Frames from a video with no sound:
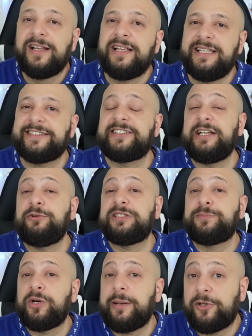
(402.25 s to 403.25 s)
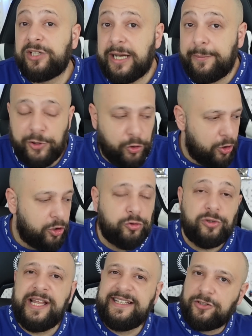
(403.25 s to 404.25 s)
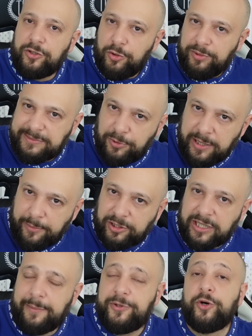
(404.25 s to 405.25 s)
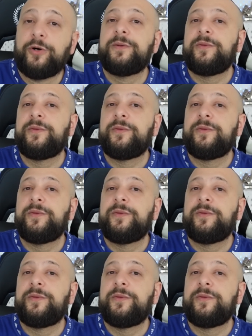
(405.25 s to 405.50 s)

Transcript: Yesterday we spoke about Rabiot, 2 days ago we spoke about Rabiot.